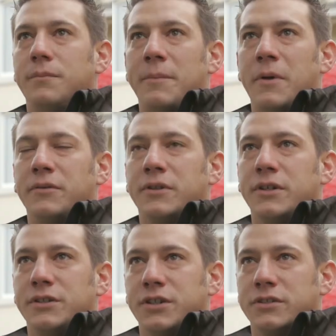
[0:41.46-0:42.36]
I met with
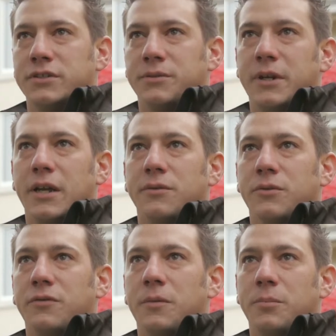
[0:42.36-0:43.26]
the adjuster. We got the
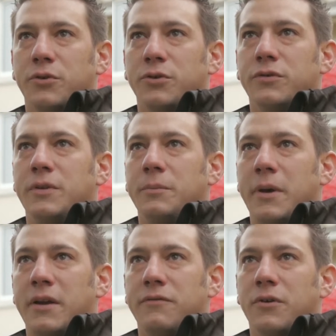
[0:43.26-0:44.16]
roof approved
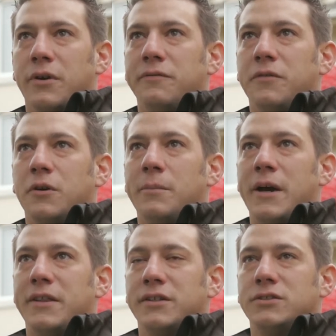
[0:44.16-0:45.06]
and paid for in full
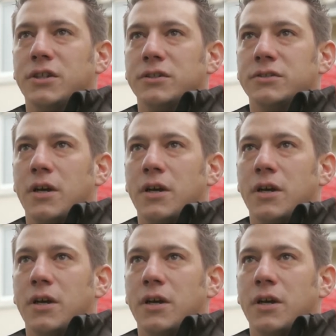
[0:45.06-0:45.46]
by the insurance